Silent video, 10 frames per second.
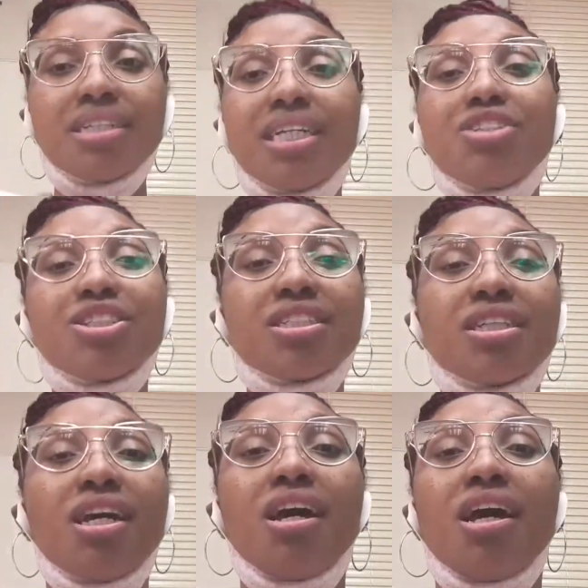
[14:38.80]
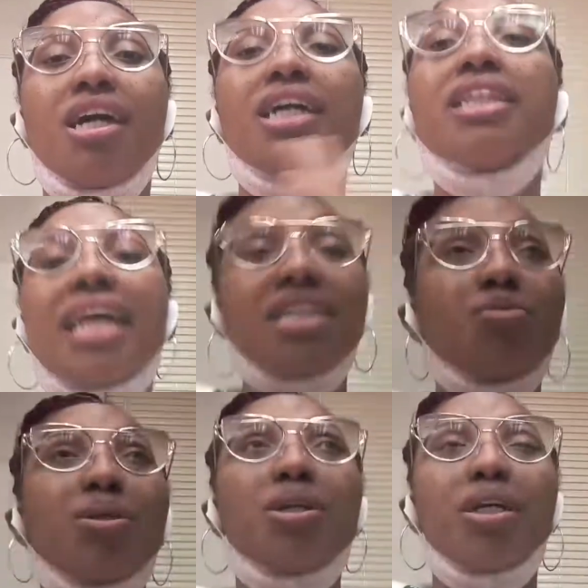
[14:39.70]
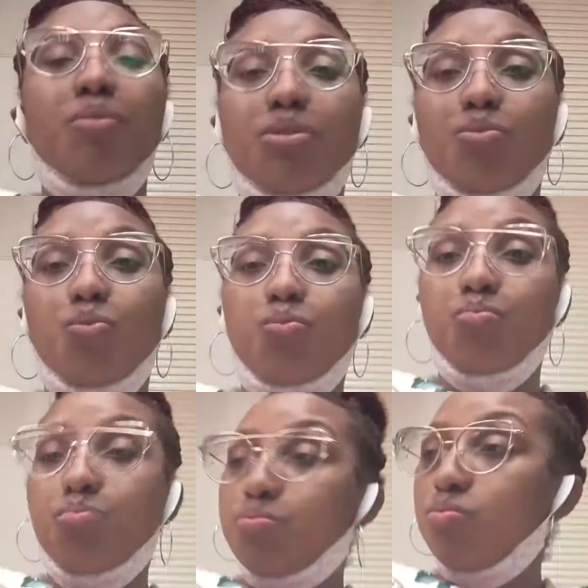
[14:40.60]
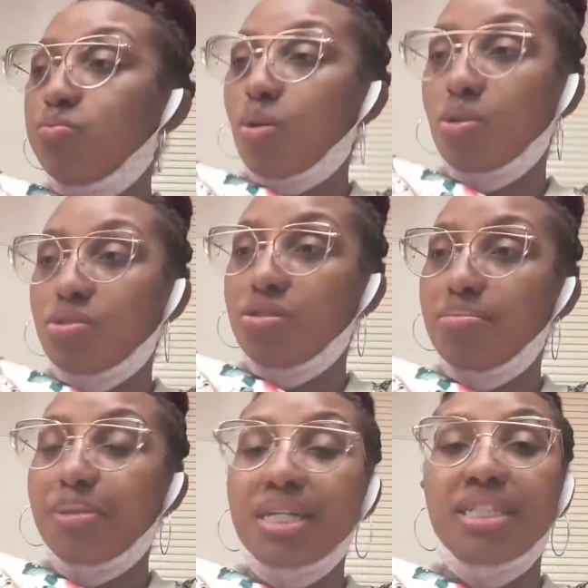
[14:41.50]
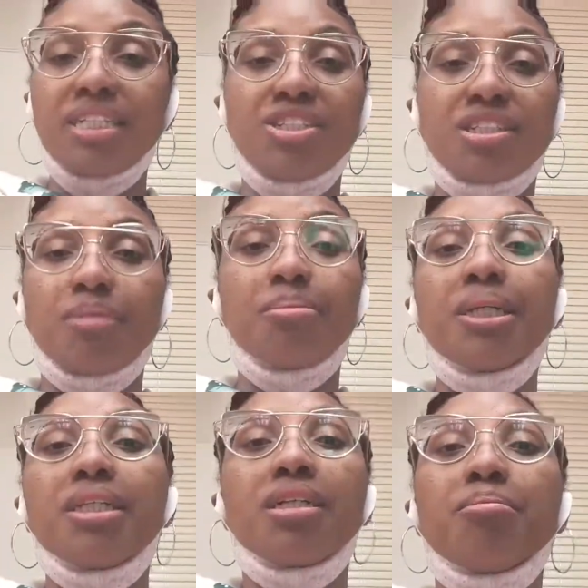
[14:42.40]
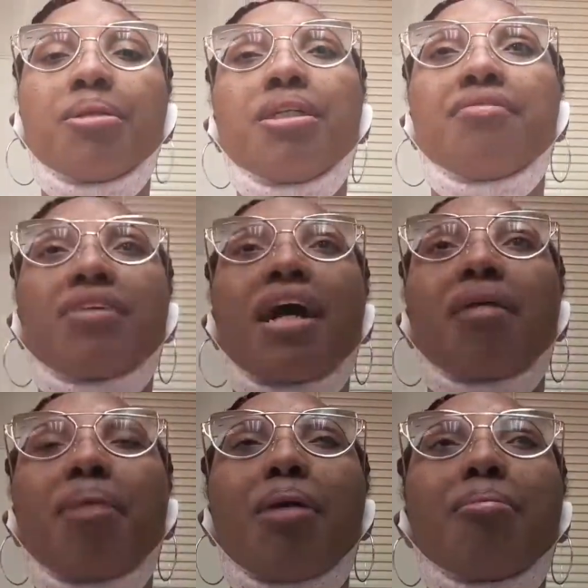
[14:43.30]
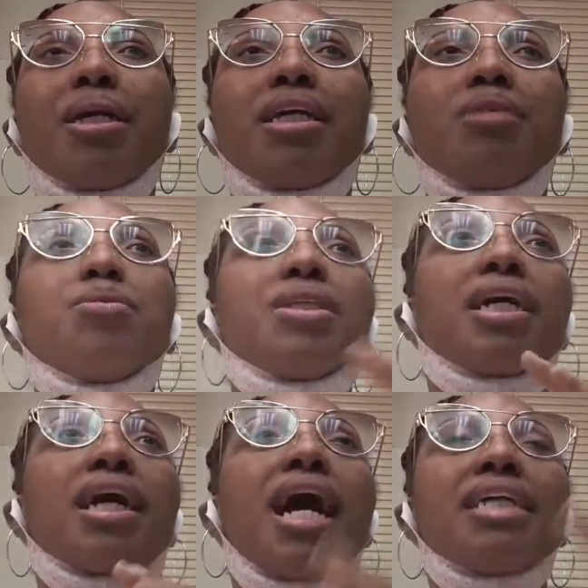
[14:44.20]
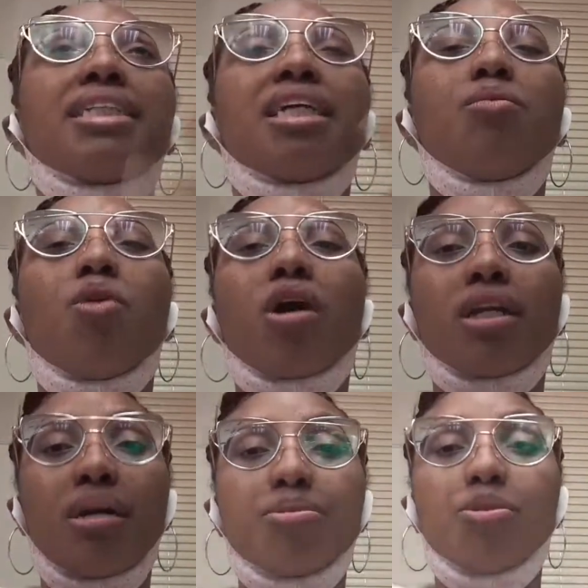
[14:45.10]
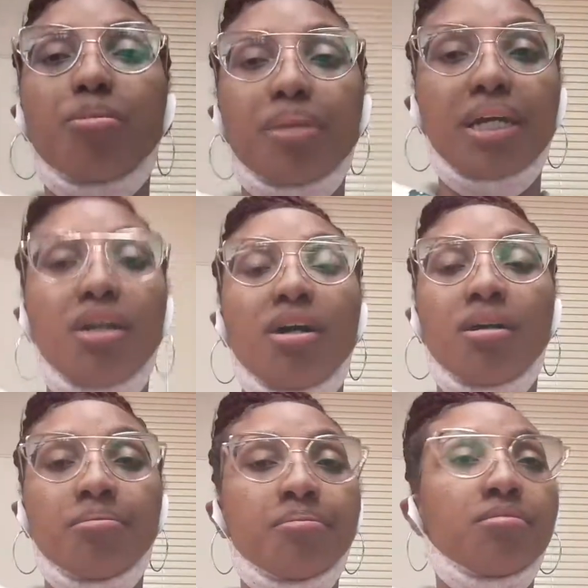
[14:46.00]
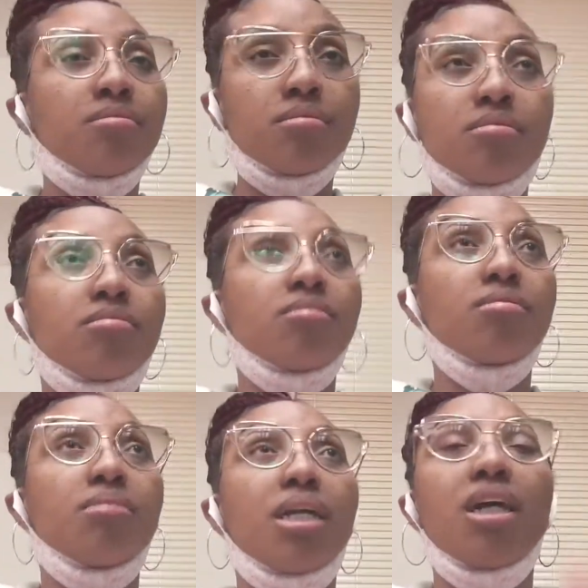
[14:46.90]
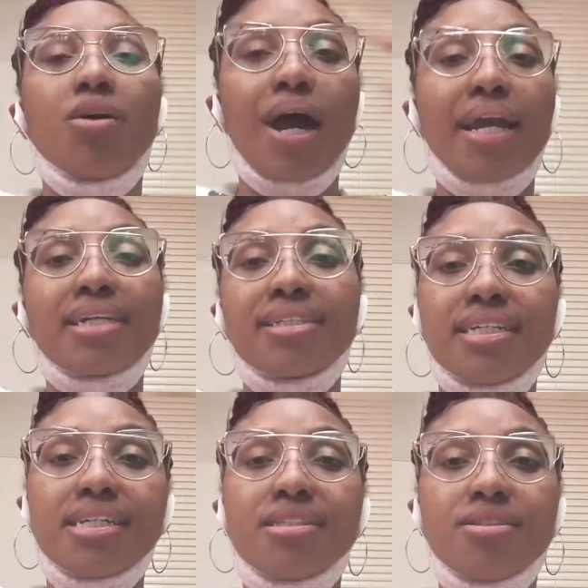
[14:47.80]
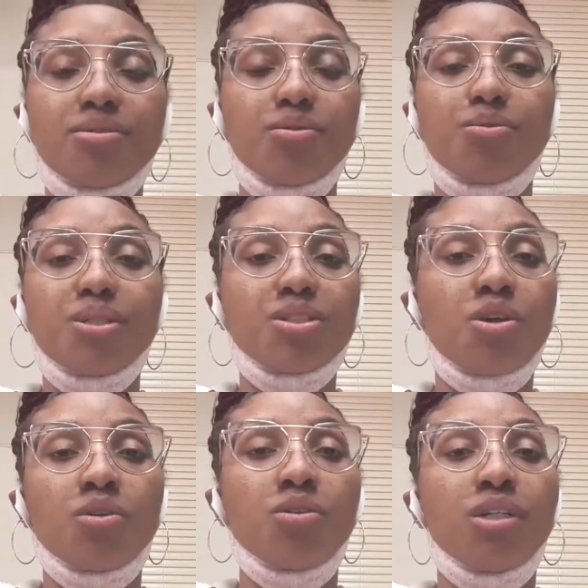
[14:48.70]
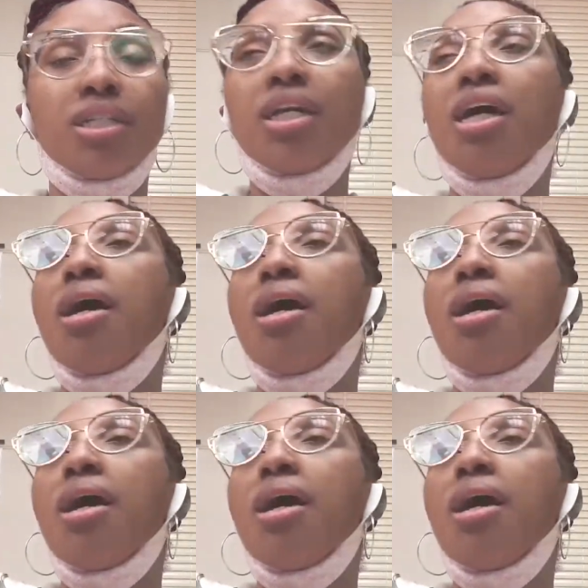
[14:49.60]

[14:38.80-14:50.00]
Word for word: they just. Last week it was worse because they just completely completely forgot about me and it was like I had to keep walking up to them, like um hello I exist what's going on